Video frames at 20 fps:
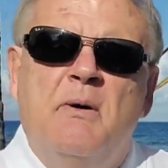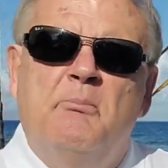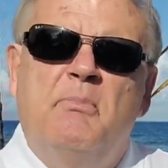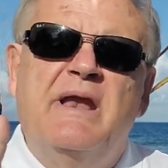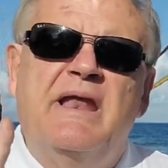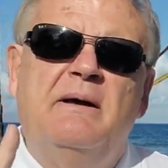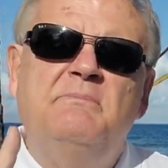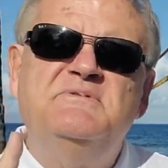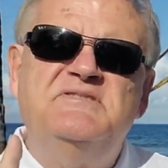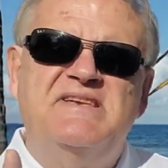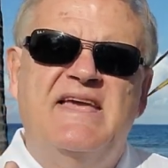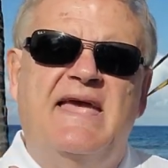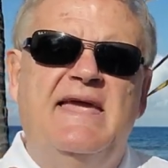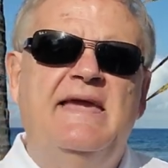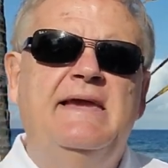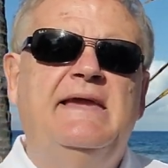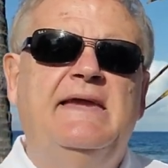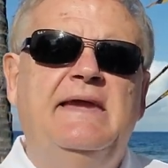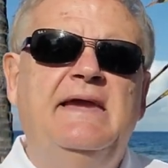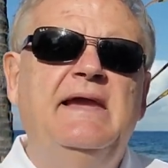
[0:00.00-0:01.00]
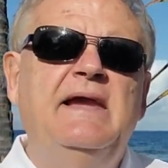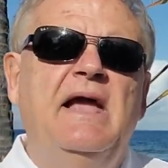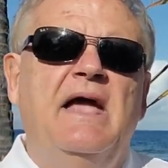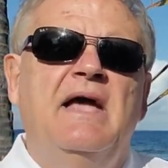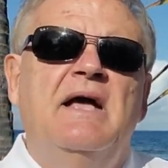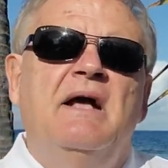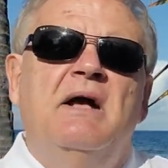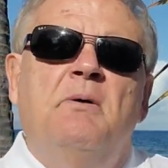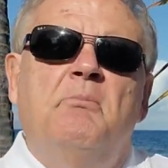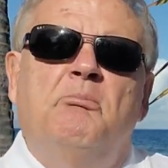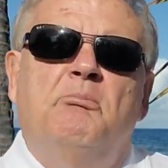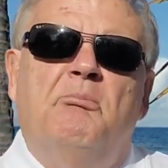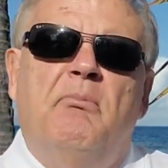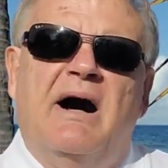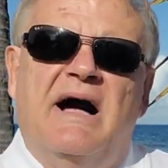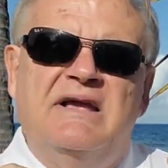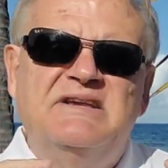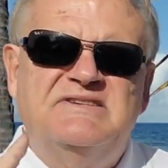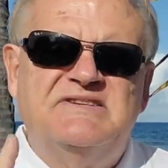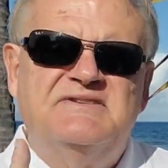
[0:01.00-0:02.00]
But I'm taking
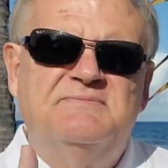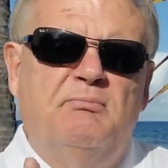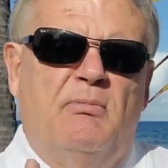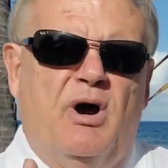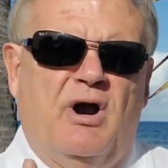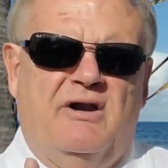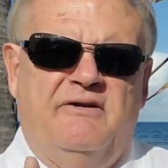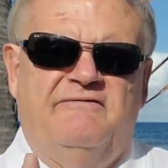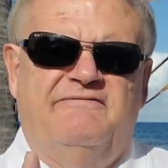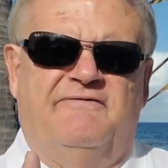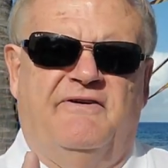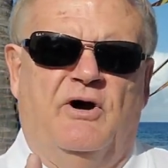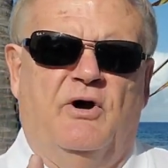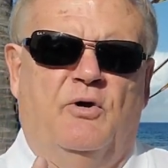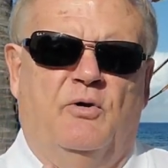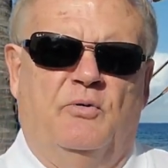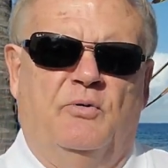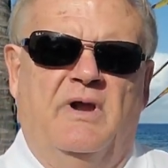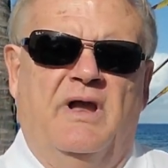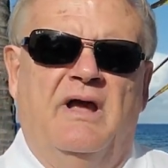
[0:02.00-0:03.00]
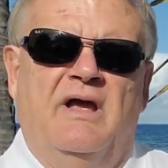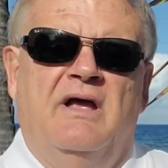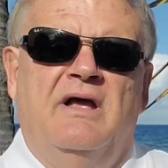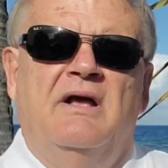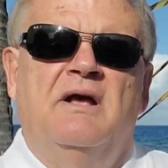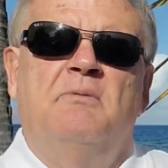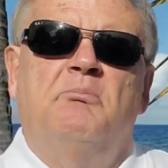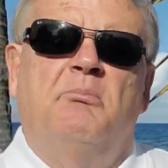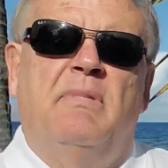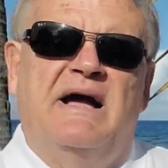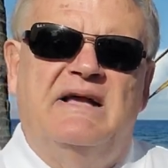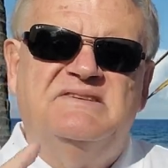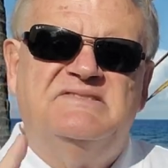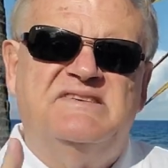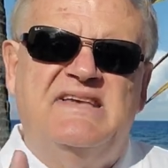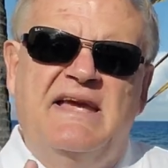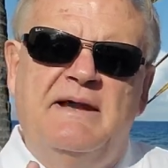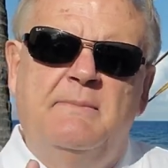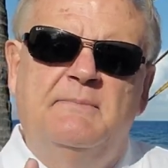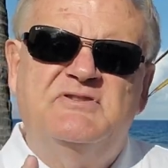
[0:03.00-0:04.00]
my smartphone, my
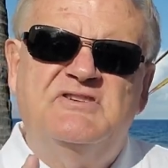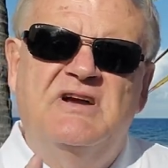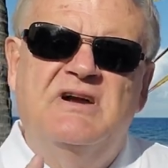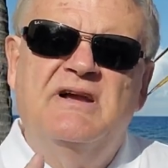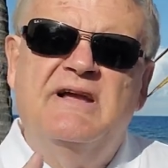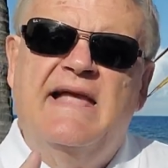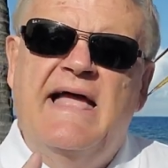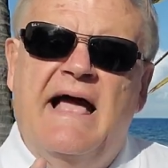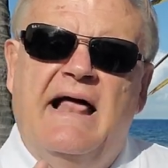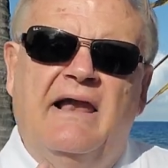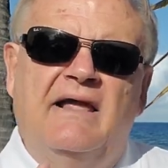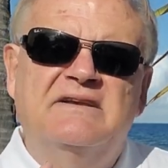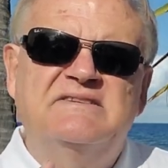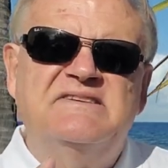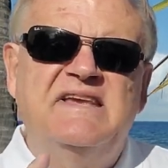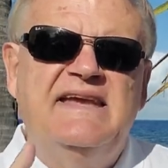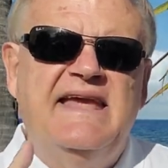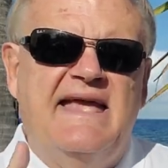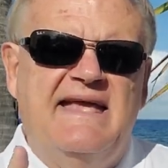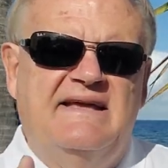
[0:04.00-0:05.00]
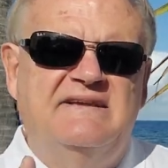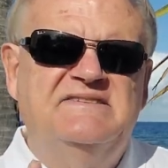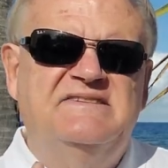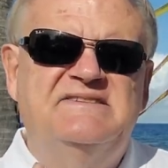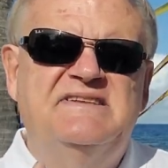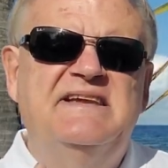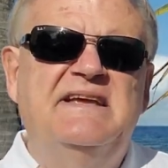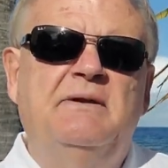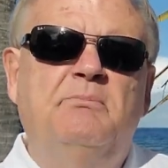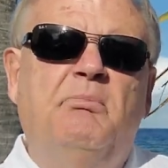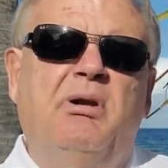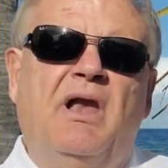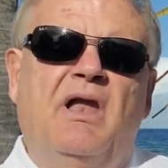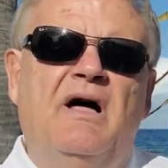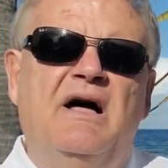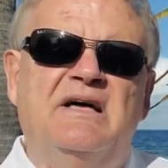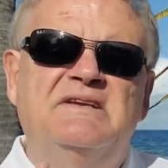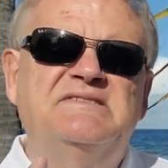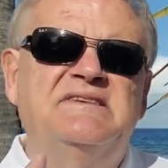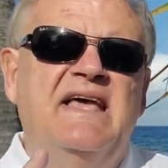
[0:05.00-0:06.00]
Samsung Galaxy S ten
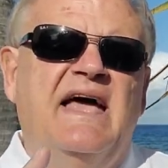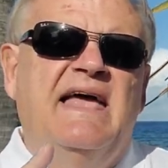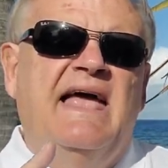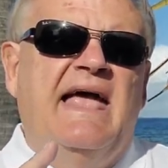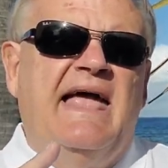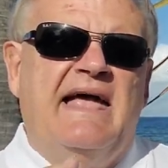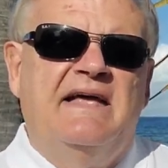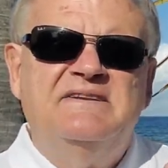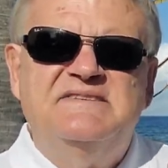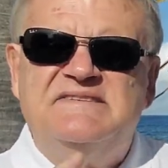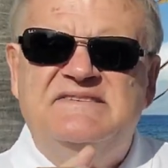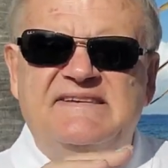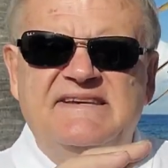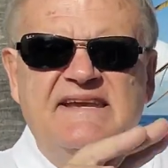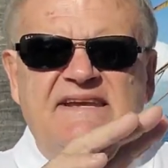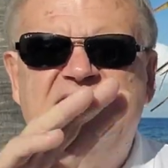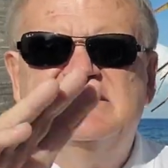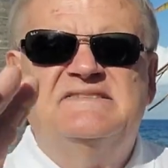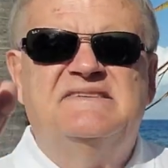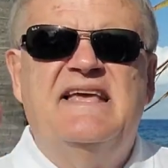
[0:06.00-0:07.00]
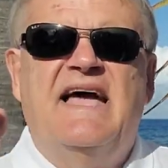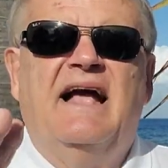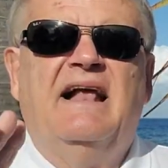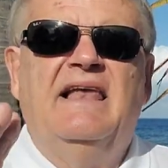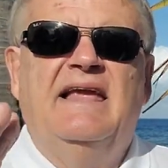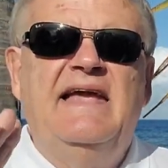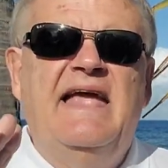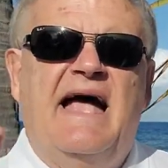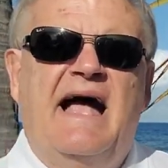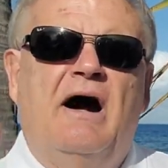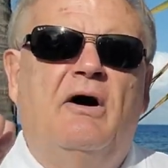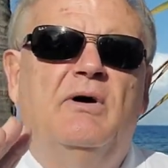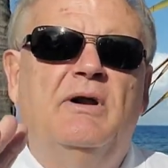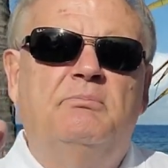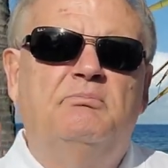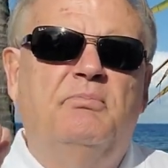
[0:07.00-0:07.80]
Plus, and see exactly how it